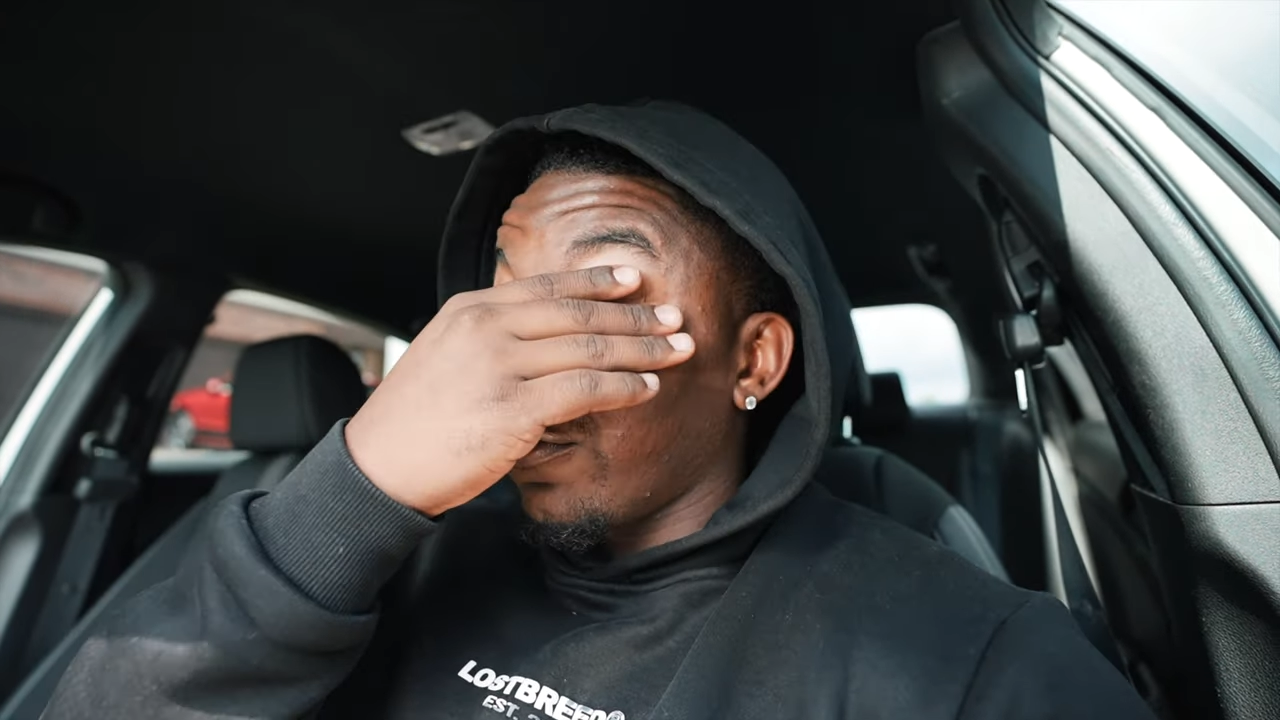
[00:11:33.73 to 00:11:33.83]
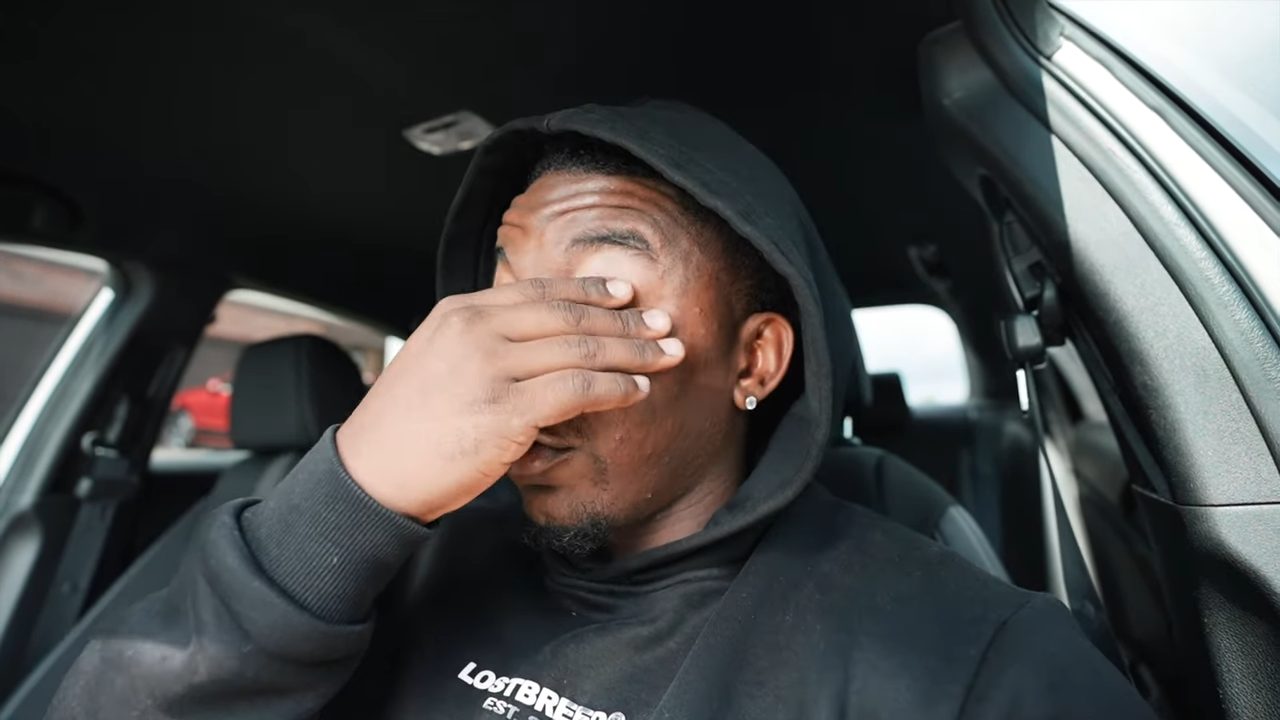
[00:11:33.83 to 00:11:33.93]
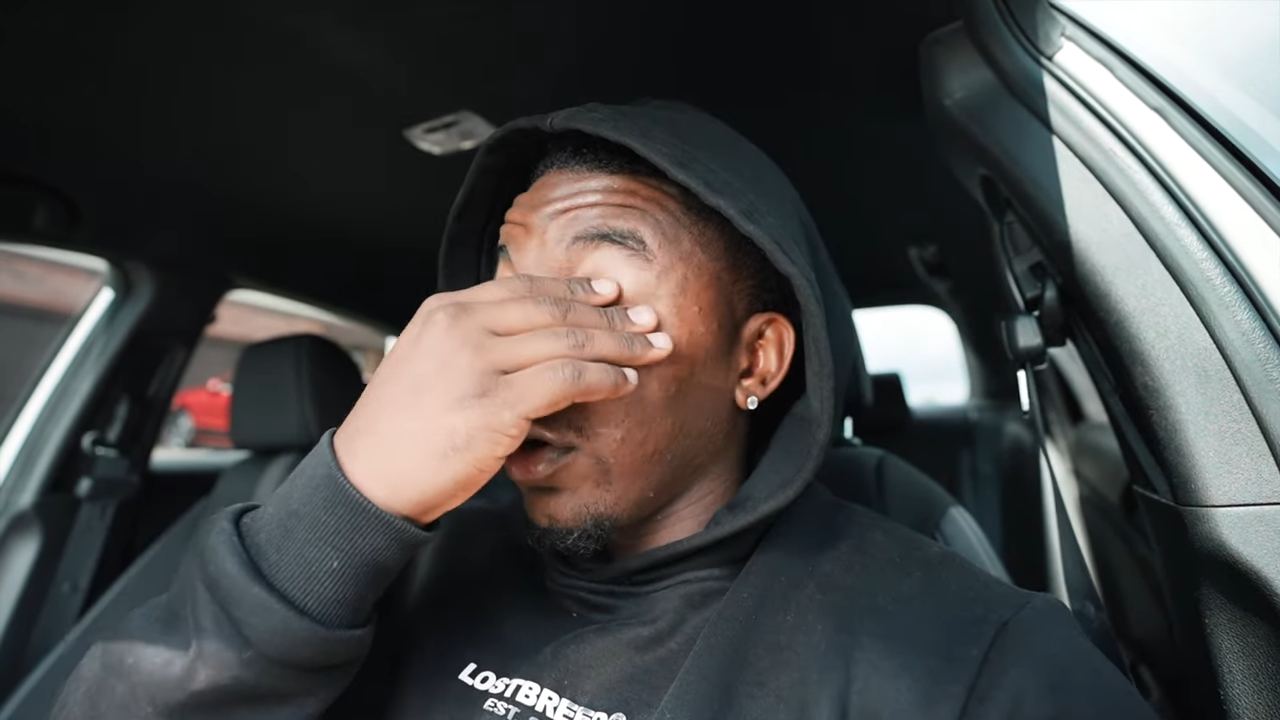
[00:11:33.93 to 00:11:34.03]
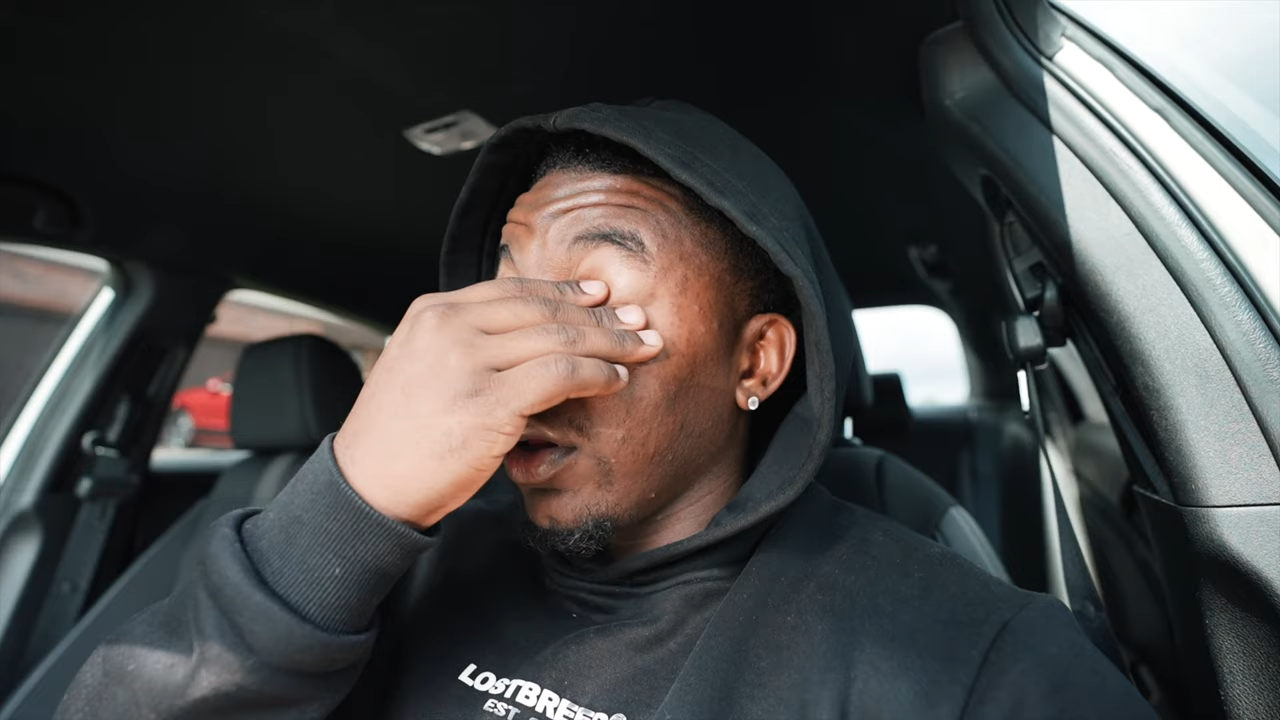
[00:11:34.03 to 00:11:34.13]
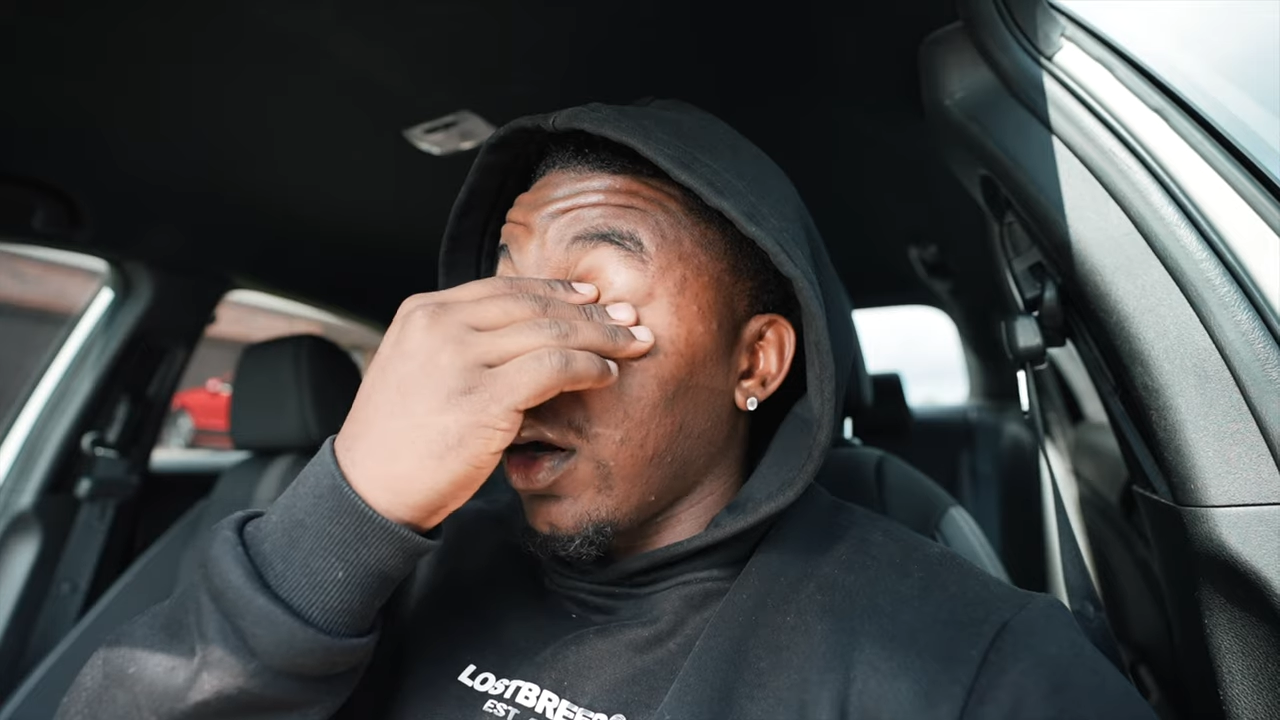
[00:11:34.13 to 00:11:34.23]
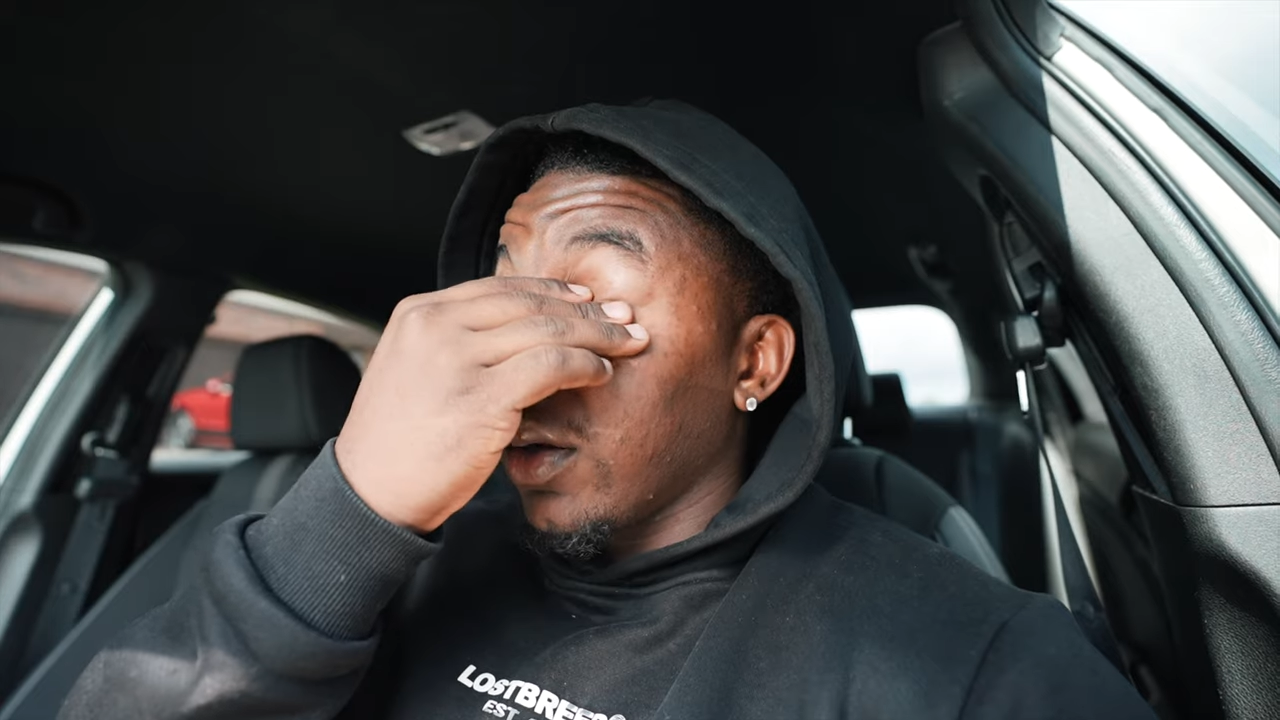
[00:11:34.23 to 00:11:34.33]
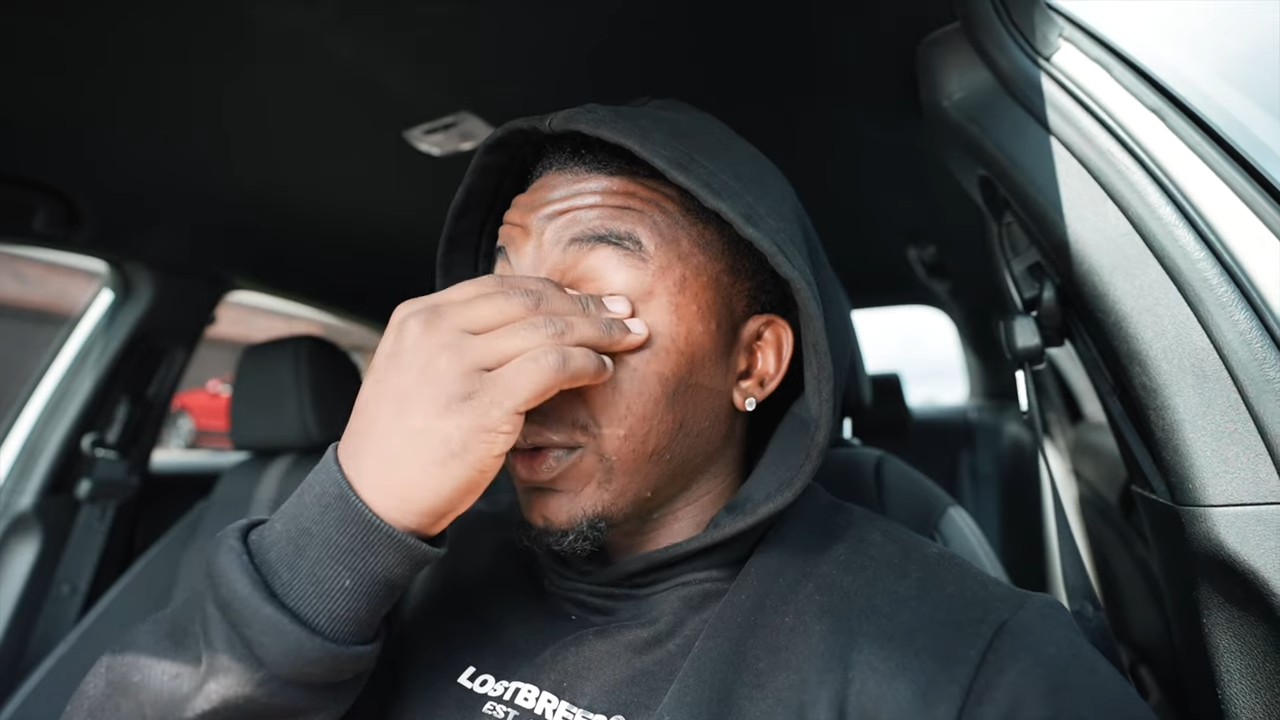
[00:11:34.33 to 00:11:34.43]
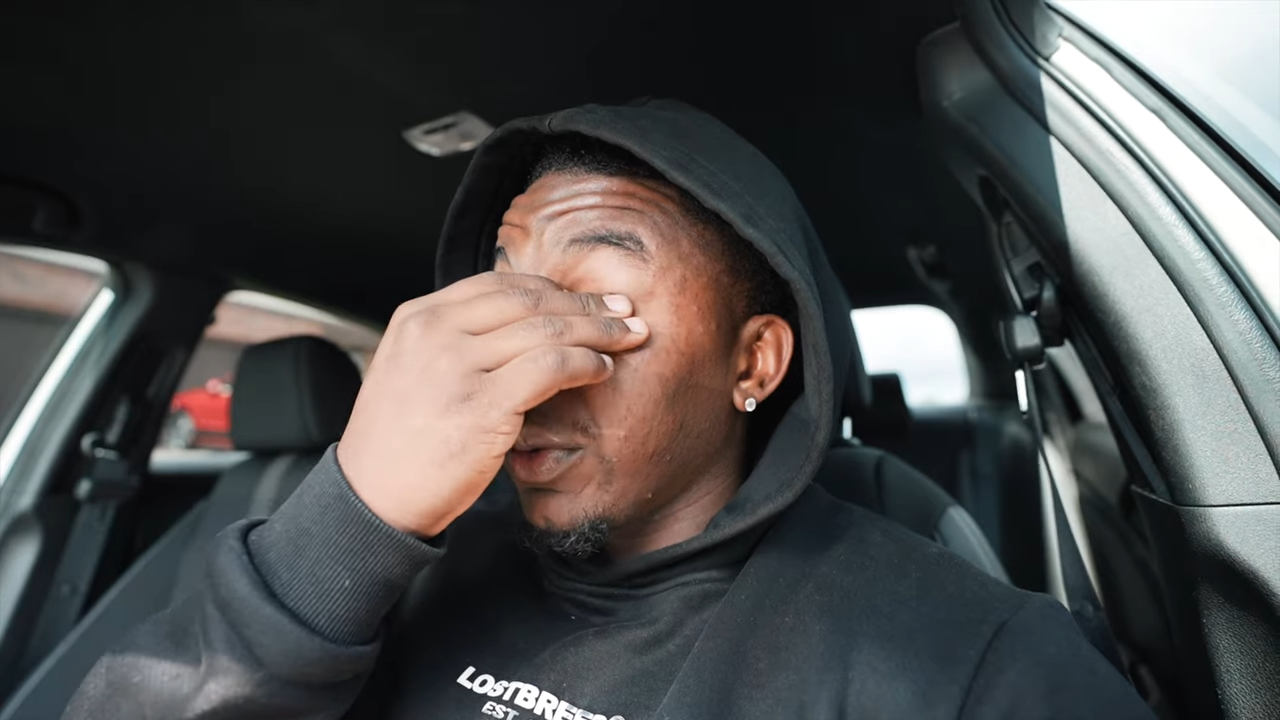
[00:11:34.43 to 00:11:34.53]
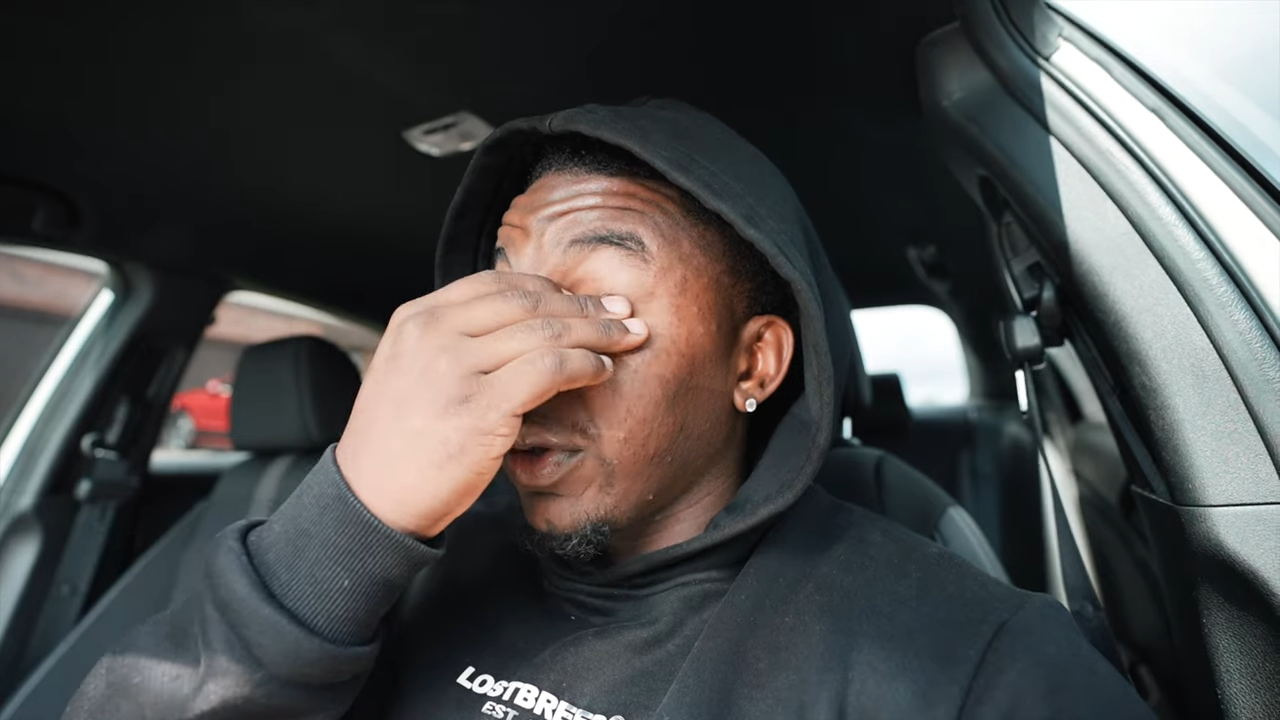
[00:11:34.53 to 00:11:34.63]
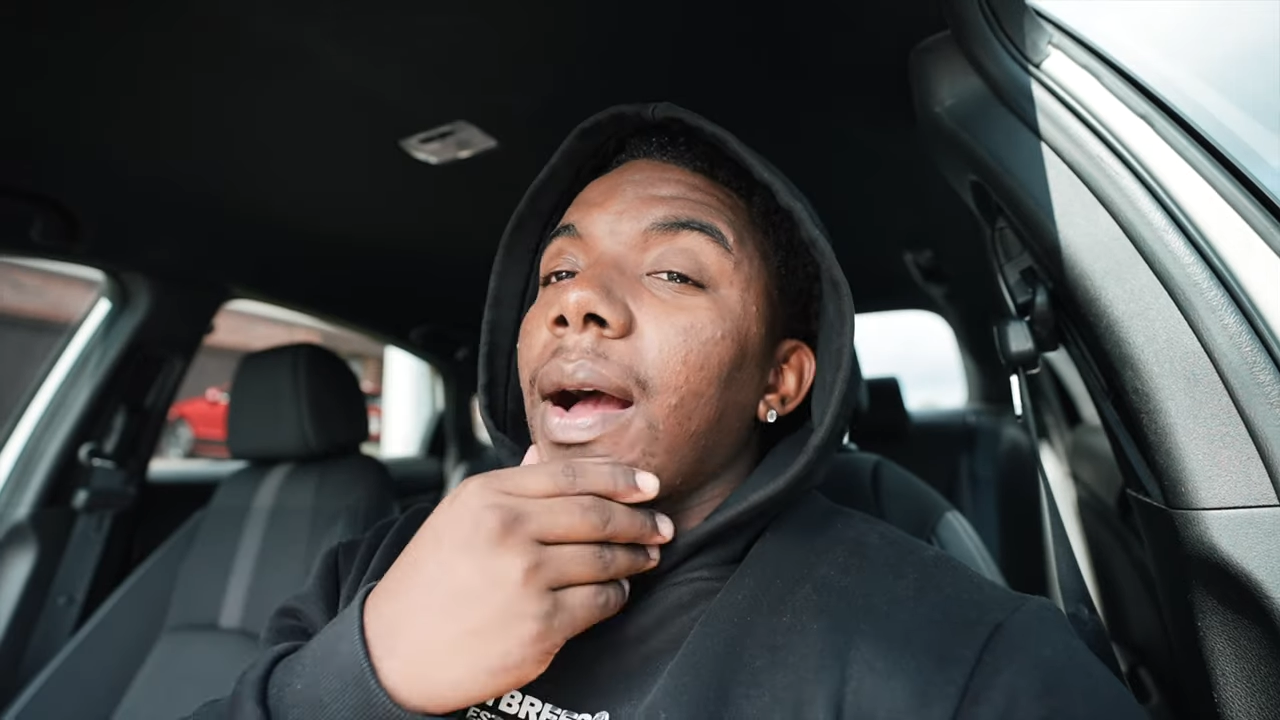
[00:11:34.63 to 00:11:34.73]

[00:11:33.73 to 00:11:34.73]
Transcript: four alarms alarms, bro.